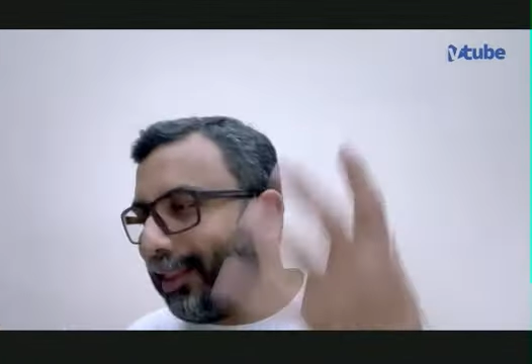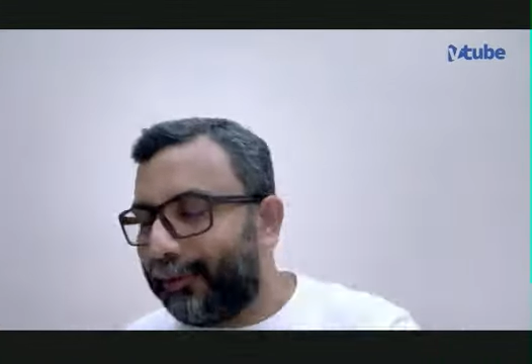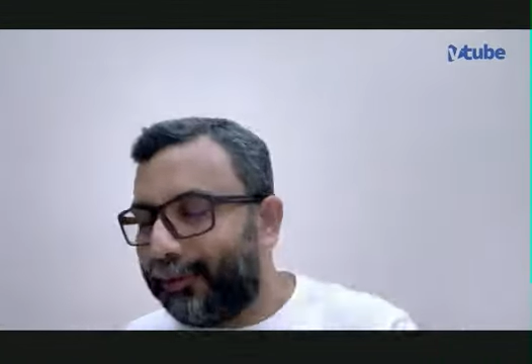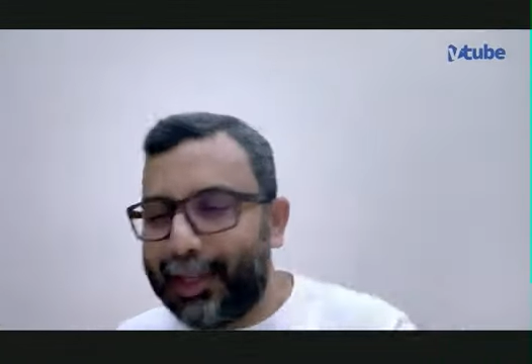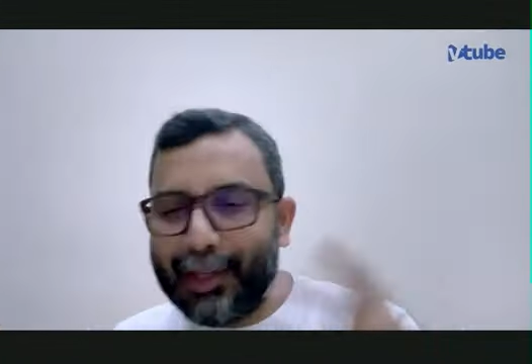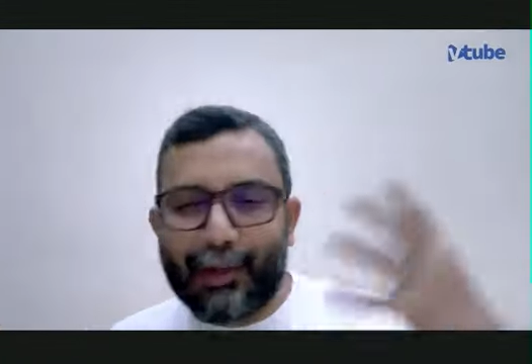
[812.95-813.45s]

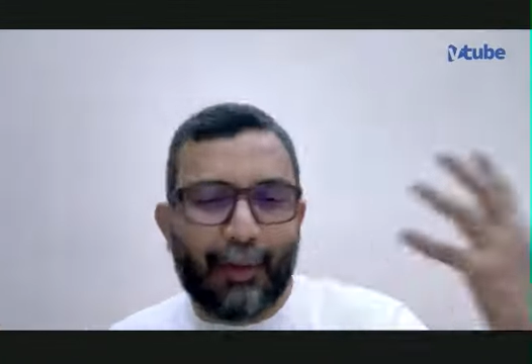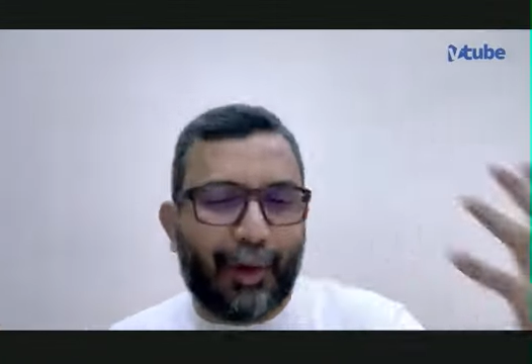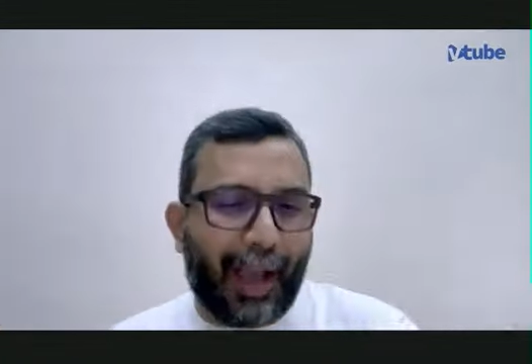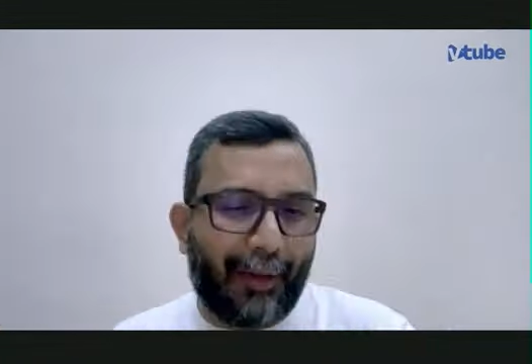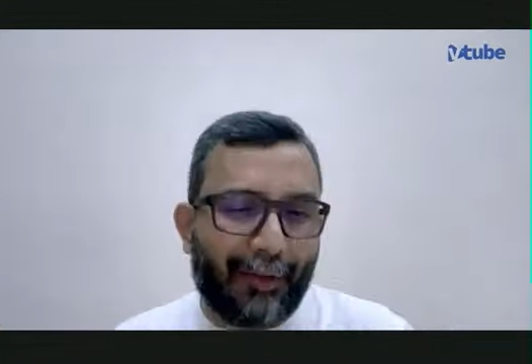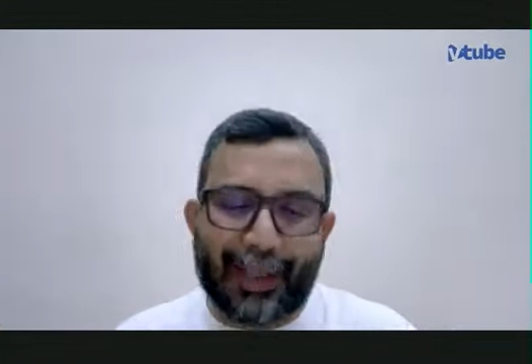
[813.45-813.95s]
the VQ
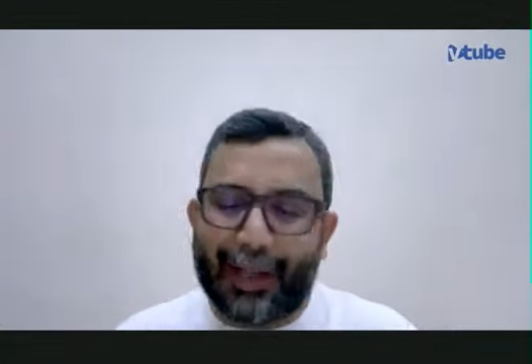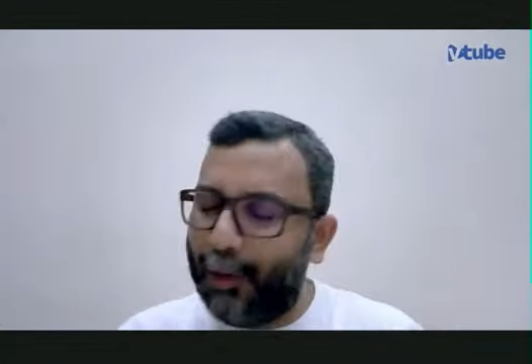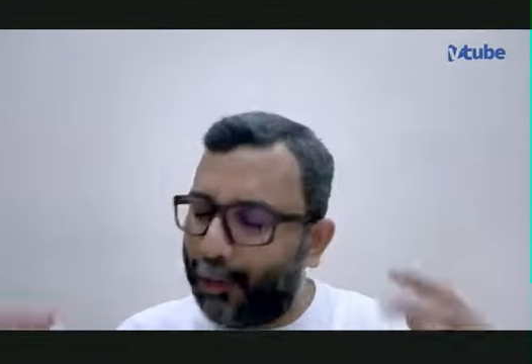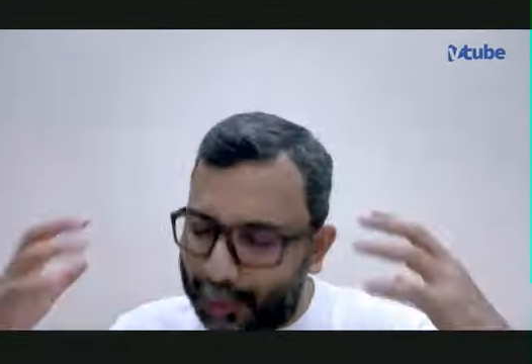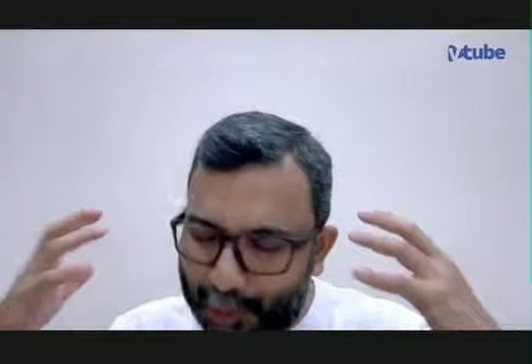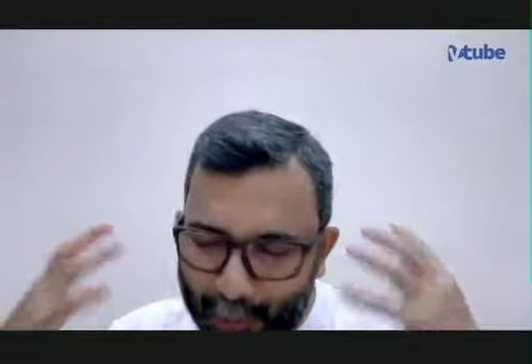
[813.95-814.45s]
Lifestyle,
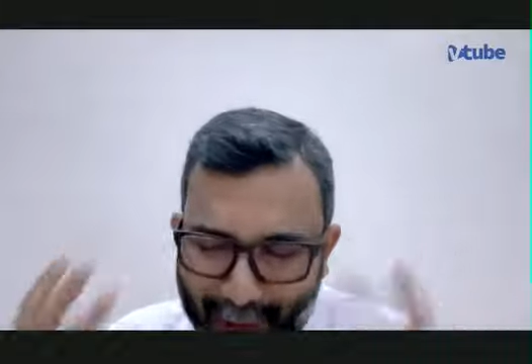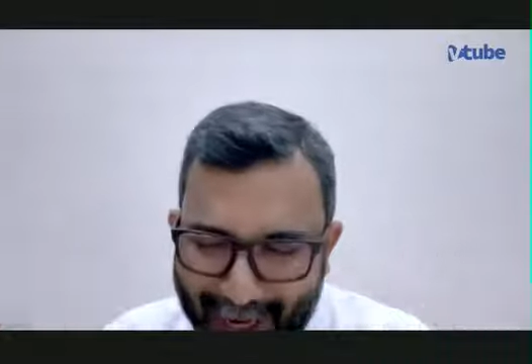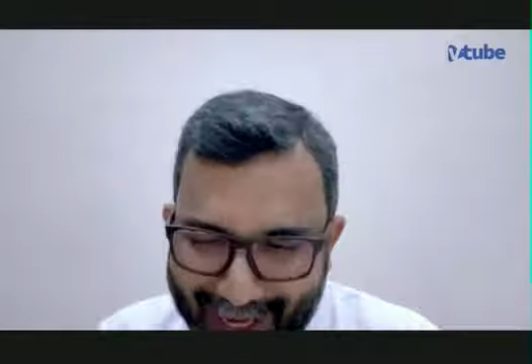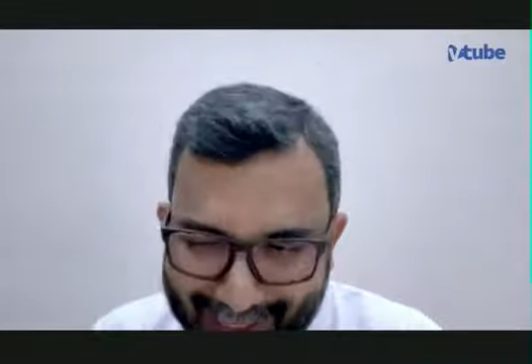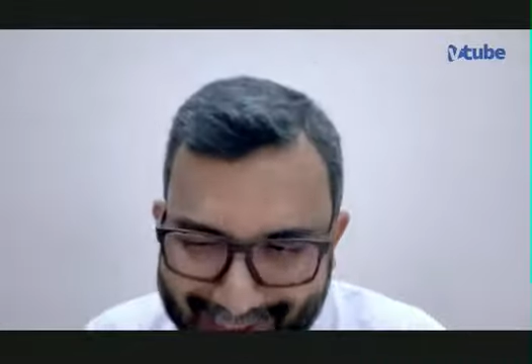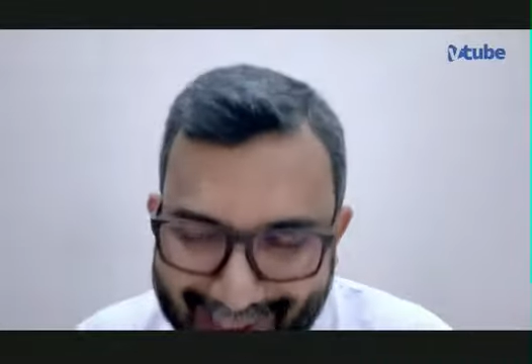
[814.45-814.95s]
or you
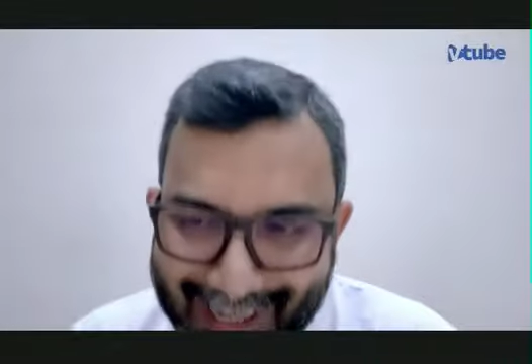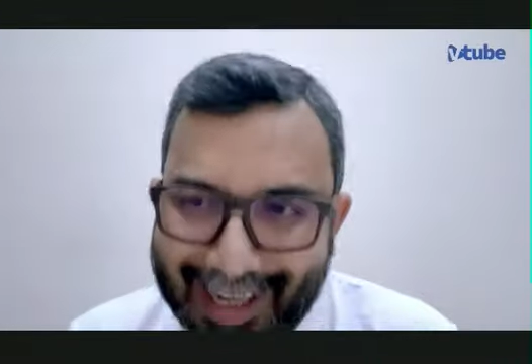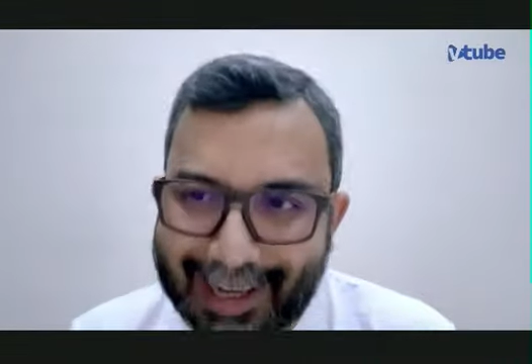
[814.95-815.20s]
guys,